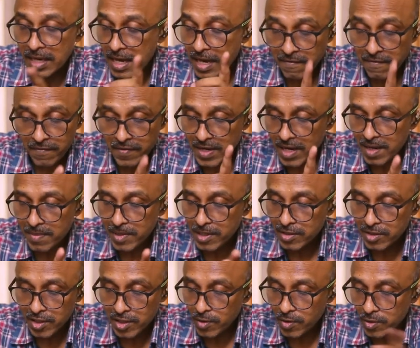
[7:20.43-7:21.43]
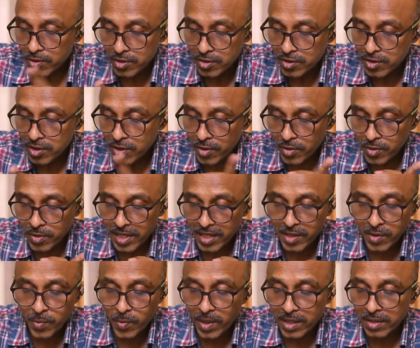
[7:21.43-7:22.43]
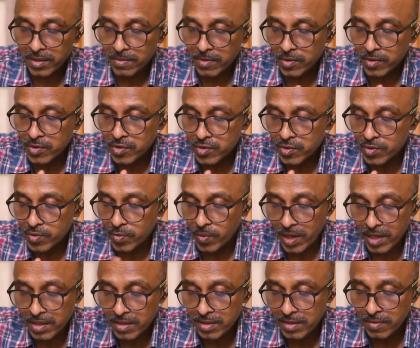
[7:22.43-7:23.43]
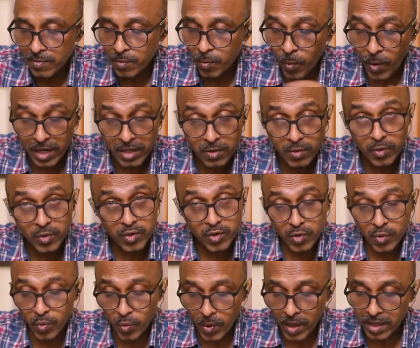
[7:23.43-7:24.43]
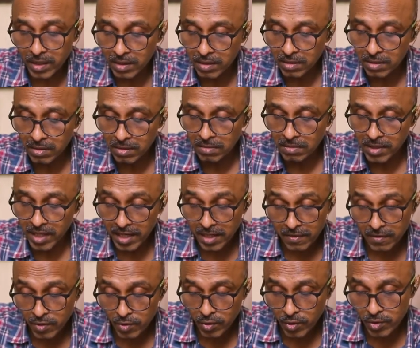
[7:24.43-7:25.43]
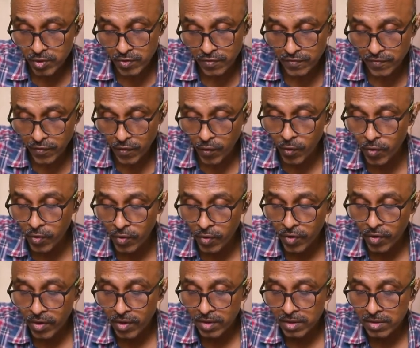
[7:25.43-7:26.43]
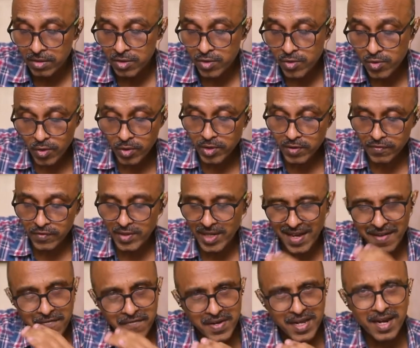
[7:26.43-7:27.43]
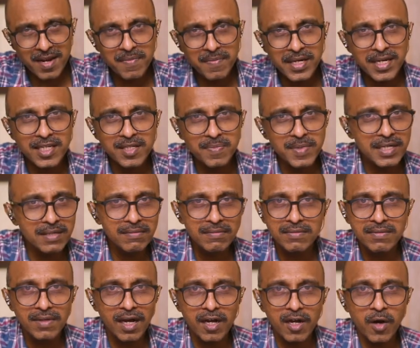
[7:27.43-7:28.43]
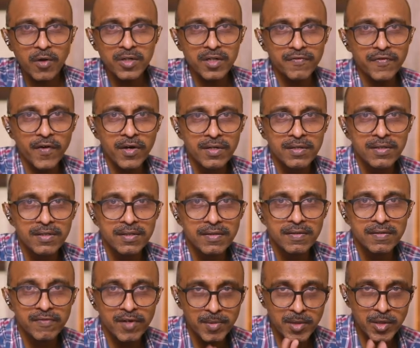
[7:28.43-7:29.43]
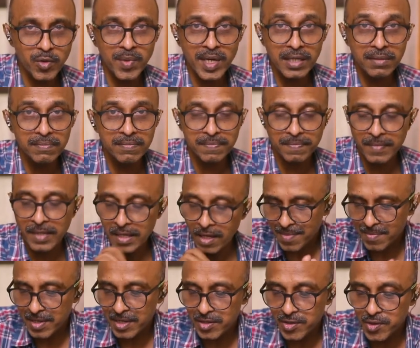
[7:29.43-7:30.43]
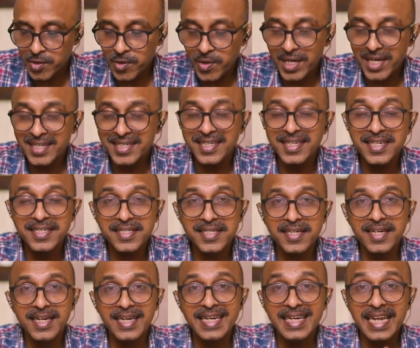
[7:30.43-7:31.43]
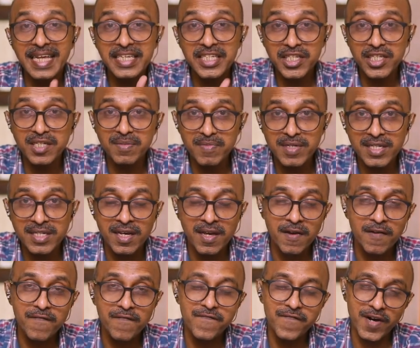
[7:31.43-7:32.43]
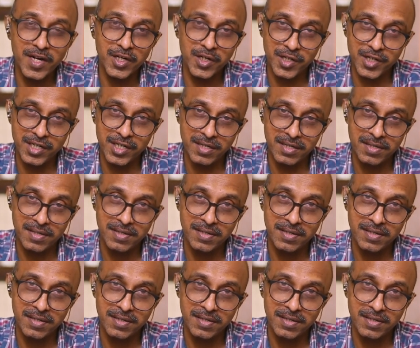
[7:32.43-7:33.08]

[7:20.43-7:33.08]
Every element, 0 goes to 0, negative 1 goes to 1, 1 goes to 1, negative 2 goes to 4, 2 goes to 4. Every element has been accounted for from the domain element. So it is a legitimate function.